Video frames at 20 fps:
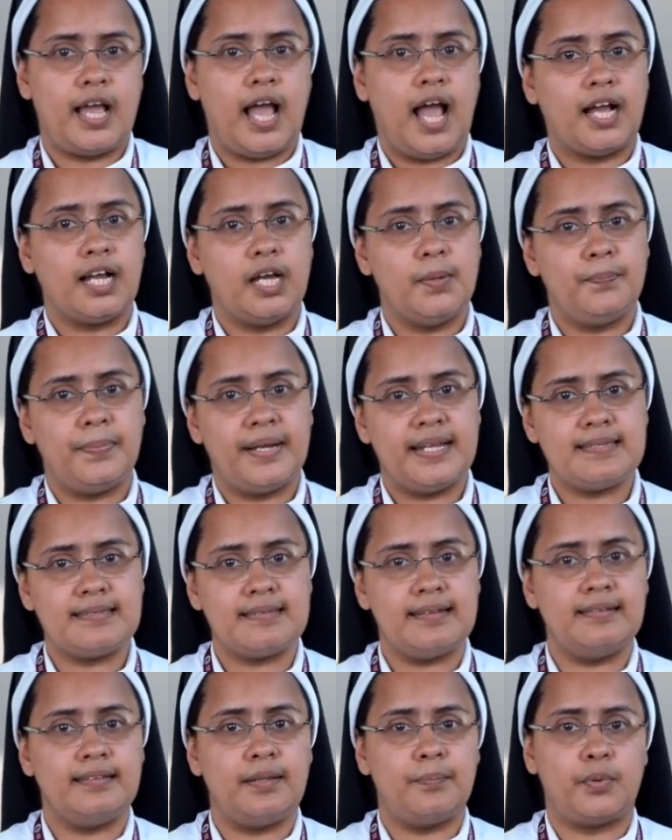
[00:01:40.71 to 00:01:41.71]
anchor
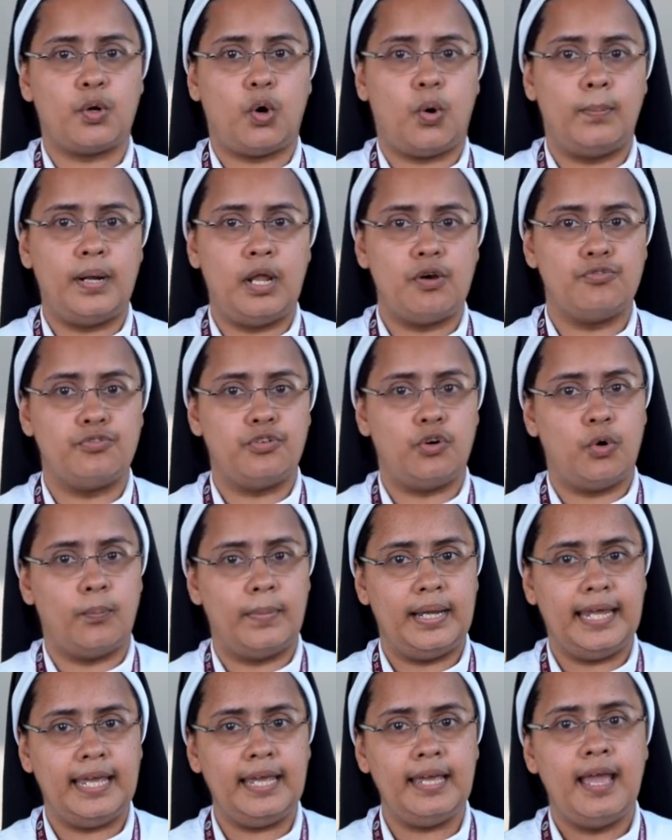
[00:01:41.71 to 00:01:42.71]
present the problem
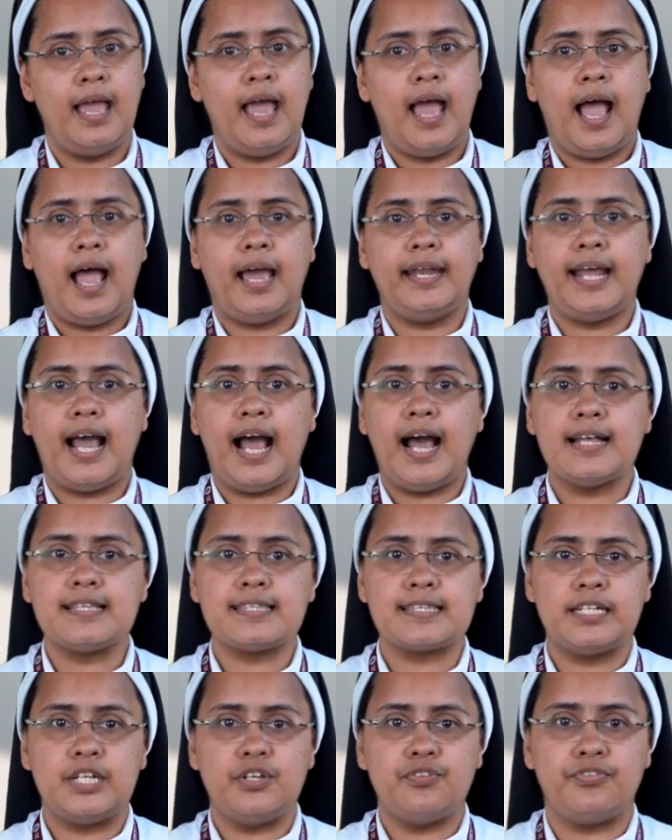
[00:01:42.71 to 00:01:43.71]
formally and
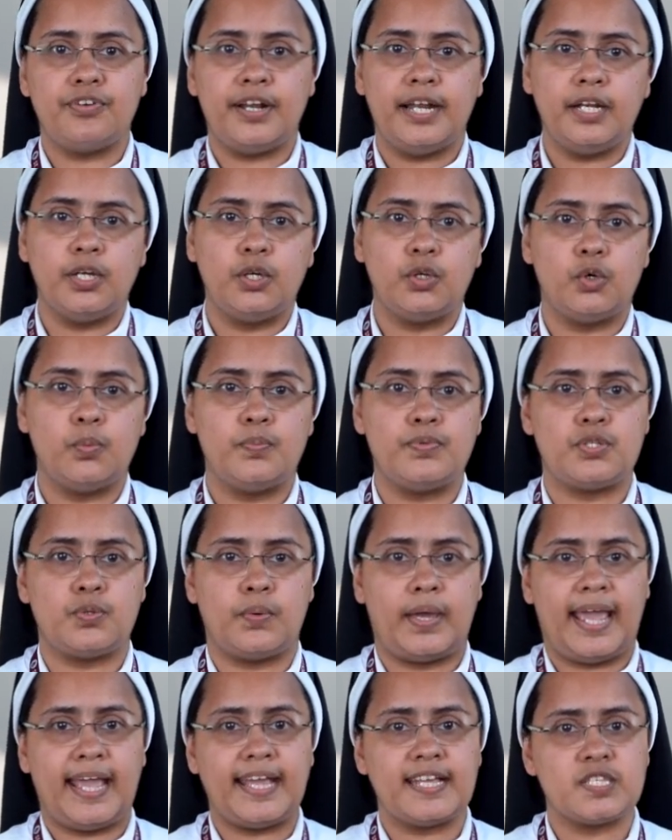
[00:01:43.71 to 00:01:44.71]
ask different groups
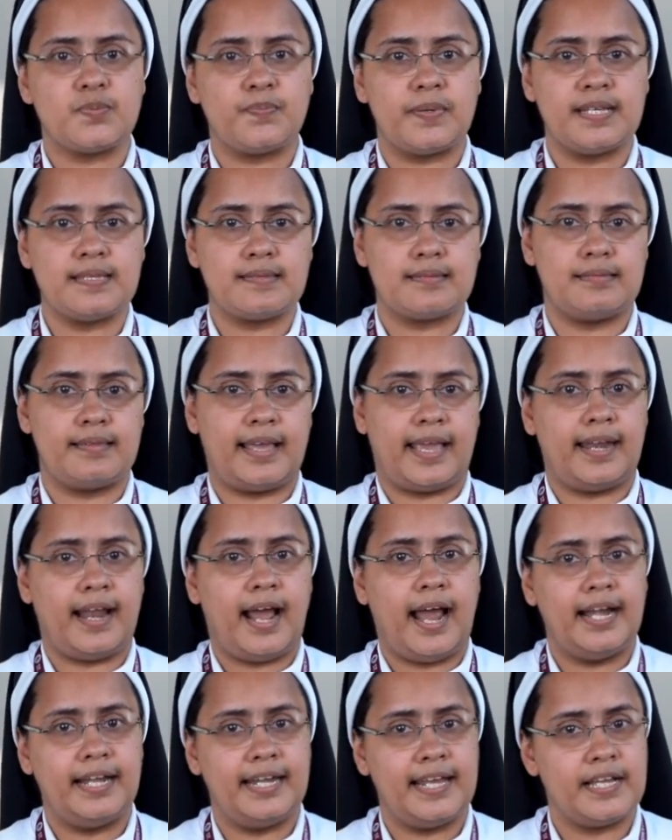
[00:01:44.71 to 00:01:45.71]
to express
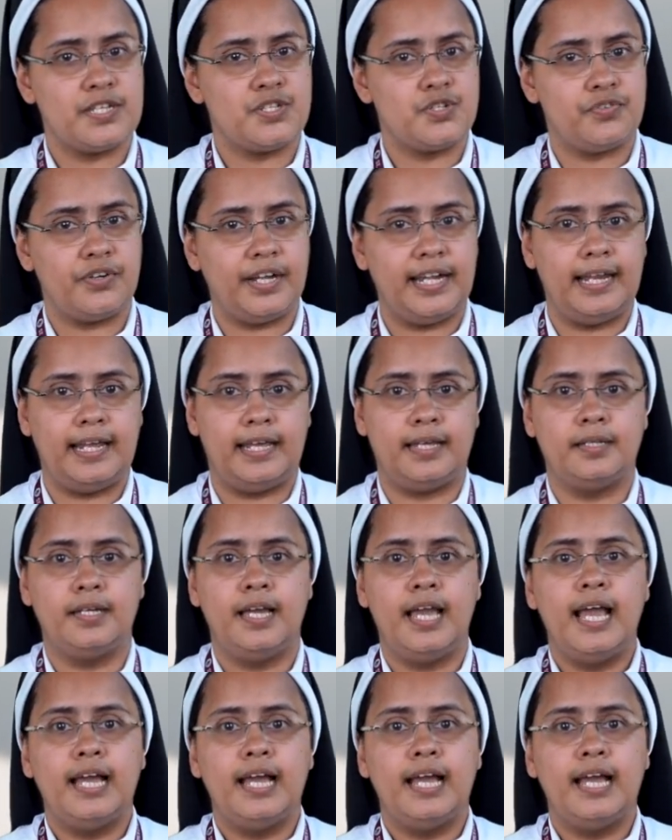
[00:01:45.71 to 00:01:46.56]
their ideas freely.